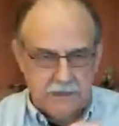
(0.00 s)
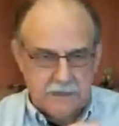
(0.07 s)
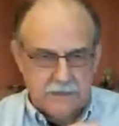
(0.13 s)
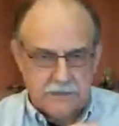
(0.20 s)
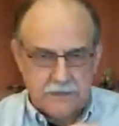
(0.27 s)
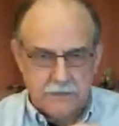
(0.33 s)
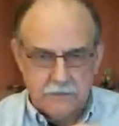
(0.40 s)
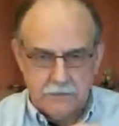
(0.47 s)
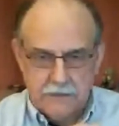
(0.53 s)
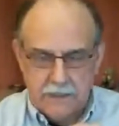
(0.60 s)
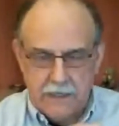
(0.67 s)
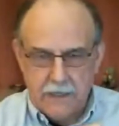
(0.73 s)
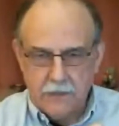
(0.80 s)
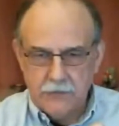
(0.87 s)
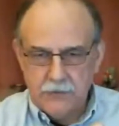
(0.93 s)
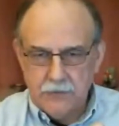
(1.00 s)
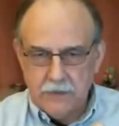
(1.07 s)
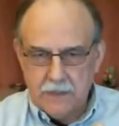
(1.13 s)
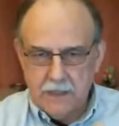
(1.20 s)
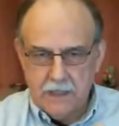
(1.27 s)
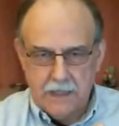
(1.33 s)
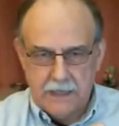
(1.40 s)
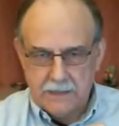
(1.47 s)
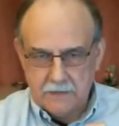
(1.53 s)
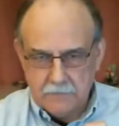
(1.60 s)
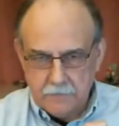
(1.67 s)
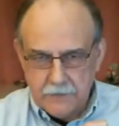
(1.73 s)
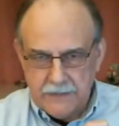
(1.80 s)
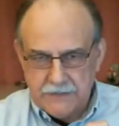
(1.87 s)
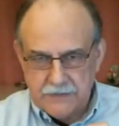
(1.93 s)
So I'll do a lot
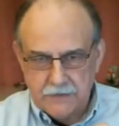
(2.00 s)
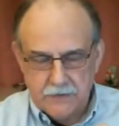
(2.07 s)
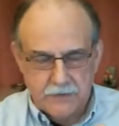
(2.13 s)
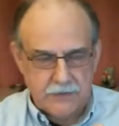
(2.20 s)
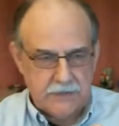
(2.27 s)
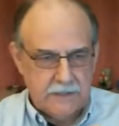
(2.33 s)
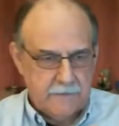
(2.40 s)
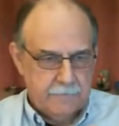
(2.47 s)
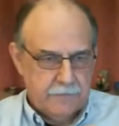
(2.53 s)
of research.